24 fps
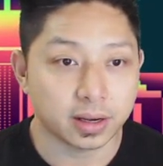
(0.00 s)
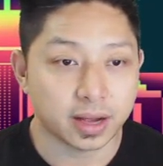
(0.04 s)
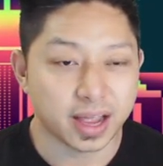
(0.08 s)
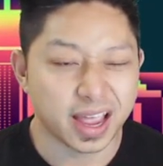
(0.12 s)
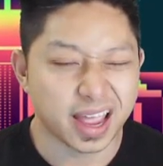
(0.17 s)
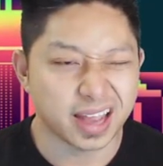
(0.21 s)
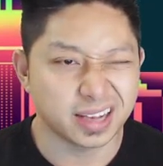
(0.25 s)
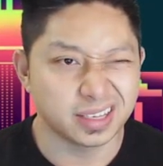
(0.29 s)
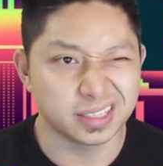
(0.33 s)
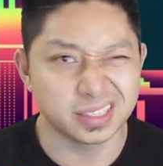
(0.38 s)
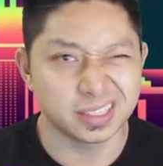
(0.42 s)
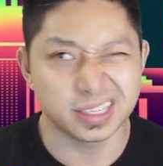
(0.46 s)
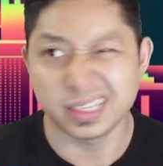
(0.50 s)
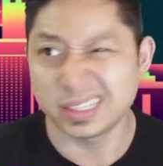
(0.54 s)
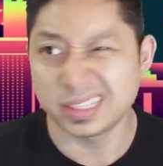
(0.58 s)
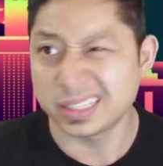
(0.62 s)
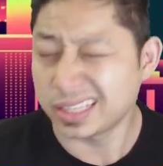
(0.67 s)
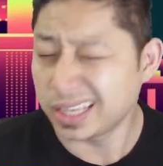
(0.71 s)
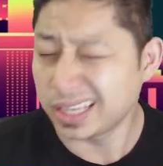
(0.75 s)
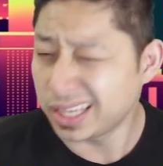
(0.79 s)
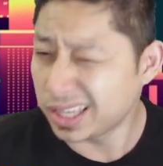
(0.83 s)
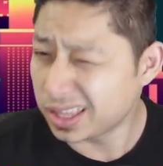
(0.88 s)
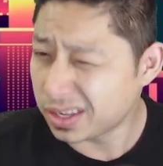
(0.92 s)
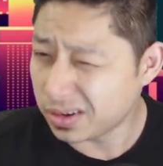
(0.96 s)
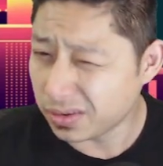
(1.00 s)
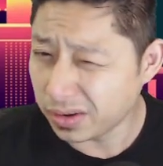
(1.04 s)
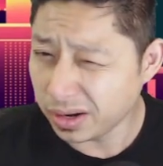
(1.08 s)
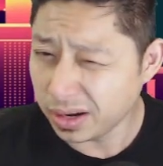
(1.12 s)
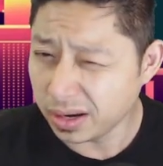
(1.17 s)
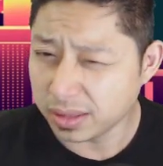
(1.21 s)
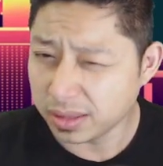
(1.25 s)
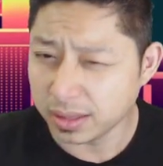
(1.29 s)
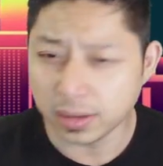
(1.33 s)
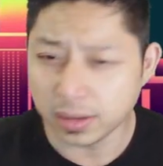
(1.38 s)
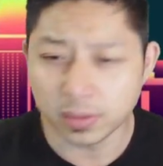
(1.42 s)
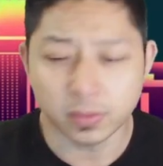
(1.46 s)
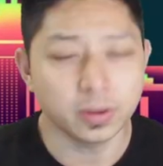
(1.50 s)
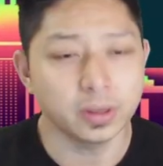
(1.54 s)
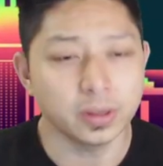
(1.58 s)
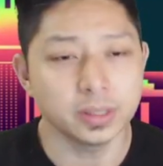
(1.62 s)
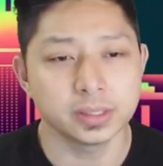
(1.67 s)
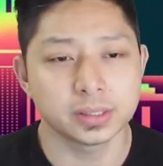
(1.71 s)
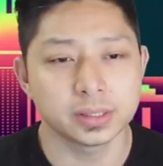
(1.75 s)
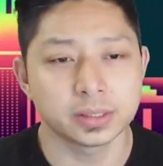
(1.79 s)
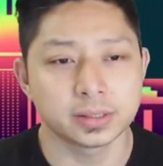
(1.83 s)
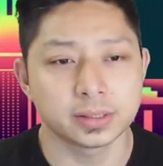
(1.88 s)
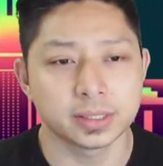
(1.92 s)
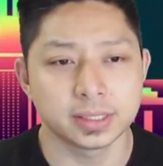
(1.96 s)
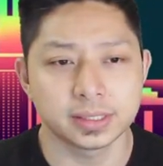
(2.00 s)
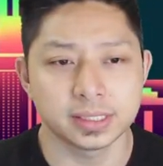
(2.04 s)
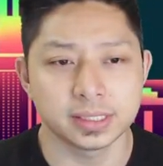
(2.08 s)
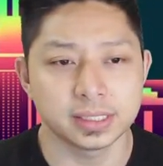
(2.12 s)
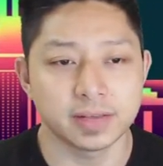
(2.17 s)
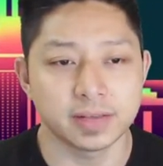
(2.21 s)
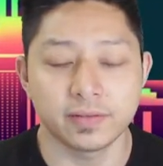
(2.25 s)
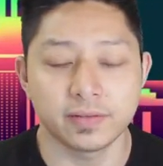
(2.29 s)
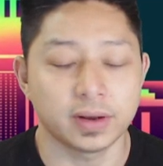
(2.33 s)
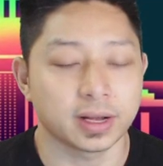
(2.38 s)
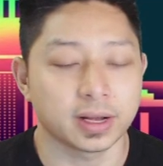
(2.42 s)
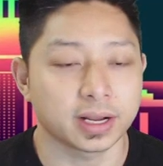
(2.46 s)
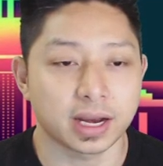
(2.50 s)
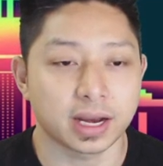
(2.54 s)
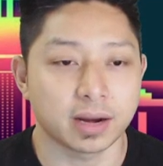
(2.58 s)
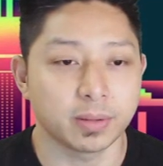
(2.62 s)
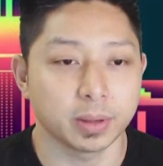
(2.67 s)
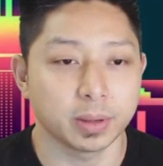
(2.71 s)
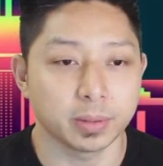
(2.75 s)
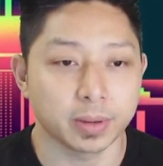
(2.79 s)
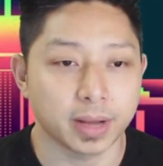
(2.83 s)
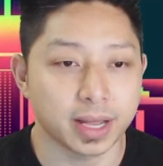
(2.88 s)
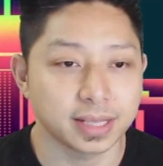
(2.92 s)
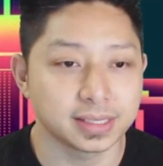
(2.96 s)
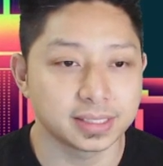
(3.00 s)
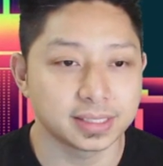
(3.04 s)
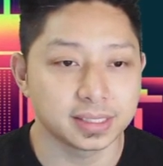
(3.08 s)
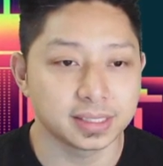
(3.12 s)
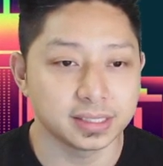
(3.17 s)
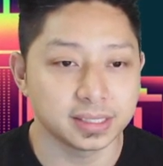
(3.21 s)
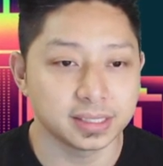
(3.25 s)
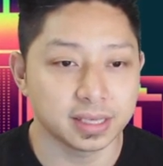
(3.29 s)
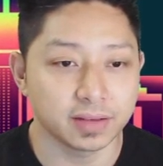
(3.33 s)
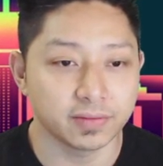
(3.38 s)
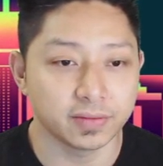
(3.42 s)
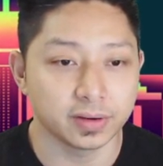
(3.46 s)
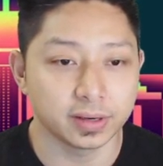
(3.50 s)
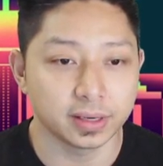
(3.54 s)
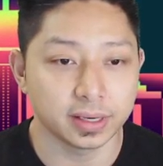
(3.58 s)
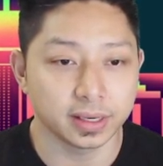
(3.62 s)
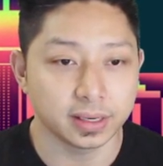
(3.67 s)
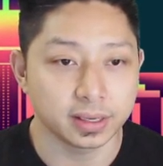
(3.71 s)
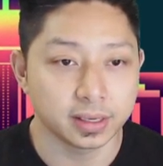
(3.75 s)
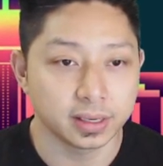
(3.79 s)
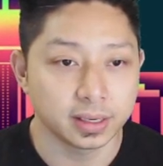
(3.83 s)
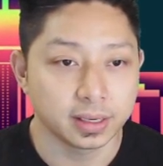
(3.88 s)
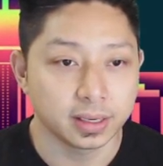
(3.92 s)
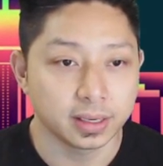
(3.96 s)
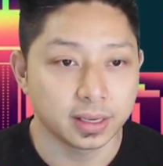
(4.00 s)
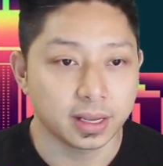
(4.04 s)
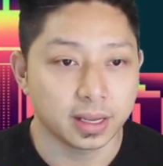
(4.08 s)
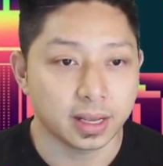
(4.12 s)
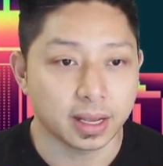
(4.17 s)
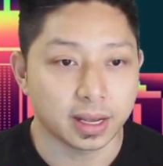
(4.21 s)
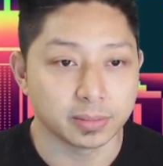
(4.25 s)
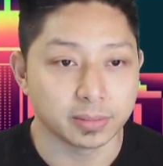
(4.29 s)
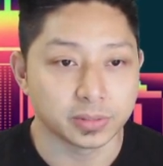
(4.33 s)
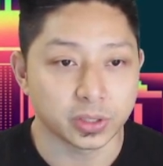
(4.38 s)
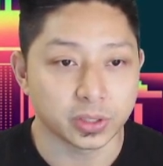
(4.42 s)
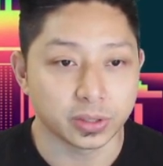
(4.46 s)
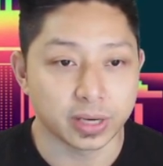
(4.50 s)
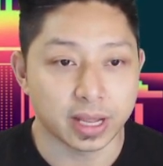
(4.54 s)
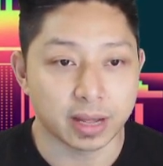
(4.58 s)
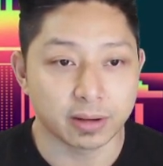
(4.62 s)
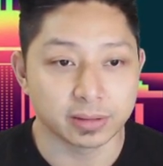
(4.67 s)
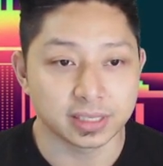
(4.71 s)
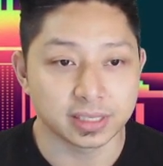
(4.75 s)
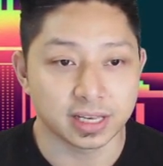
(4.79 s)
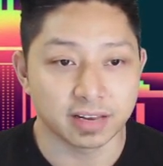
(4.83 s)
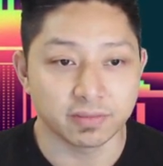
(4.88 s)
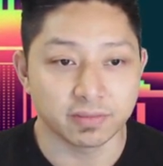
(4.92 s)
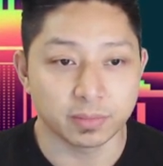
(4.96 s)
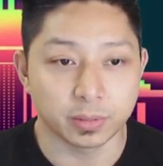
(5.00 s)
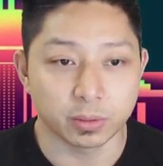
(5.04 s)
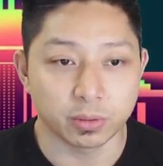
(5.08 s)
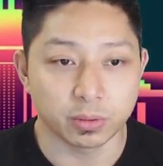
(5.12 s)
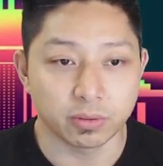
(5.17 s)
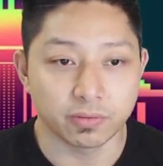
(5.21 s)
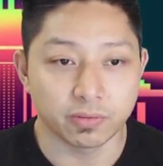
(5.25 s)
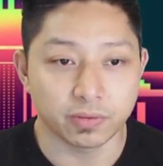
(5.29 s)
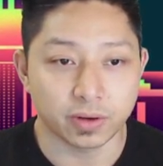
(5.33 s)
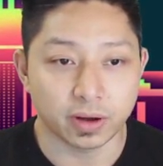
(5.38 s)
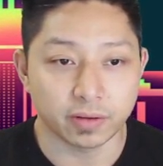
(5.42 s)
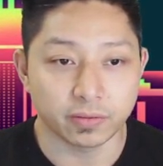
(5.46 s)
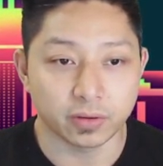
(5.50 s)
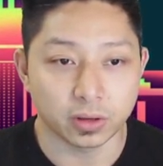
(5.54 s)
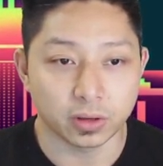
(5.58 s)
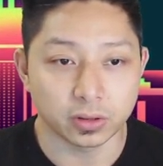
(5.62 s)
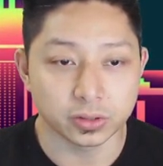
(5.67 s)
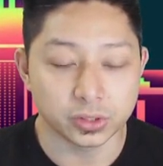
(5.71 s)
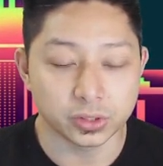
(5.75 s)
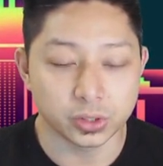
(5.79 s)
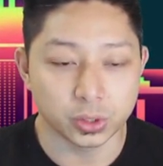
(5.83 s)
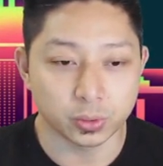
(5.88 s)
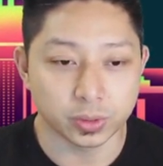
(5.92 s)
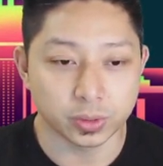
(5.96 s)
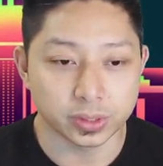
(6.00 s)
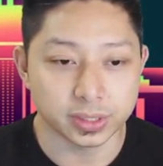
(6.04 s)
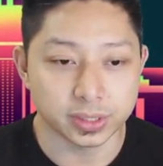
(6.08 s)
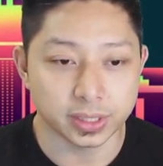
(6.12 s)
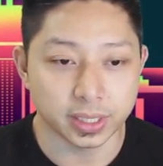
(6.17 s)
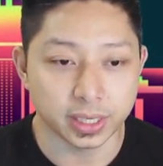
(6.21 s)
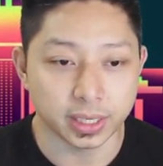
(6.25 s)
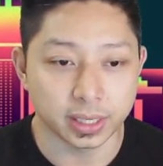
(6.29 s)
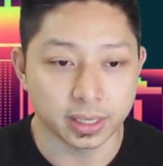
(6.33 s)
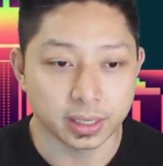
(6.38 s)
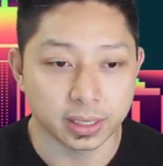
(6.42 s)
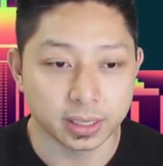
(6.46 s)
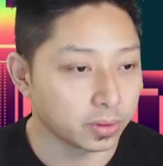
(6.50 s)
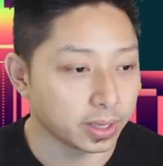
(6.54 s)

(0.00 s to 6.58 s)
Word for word: I had sixty-three, I think it was, sixty-seven, I can't remember. I had sixty-seven. Um, so now it's left me with five dollars U S D.